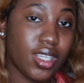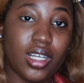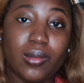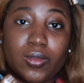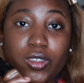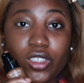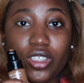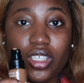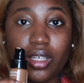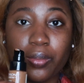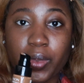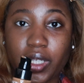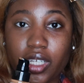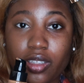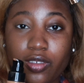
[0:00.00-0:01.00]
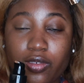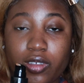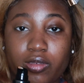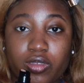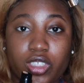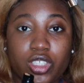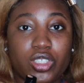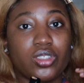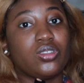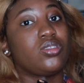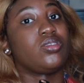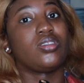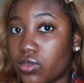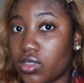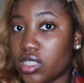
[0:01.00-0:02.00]
I'm going to apply the foundation
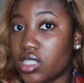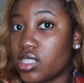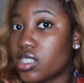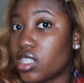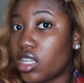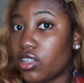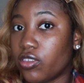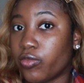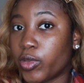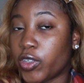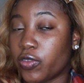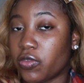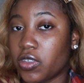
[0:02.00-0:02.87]
on this side of my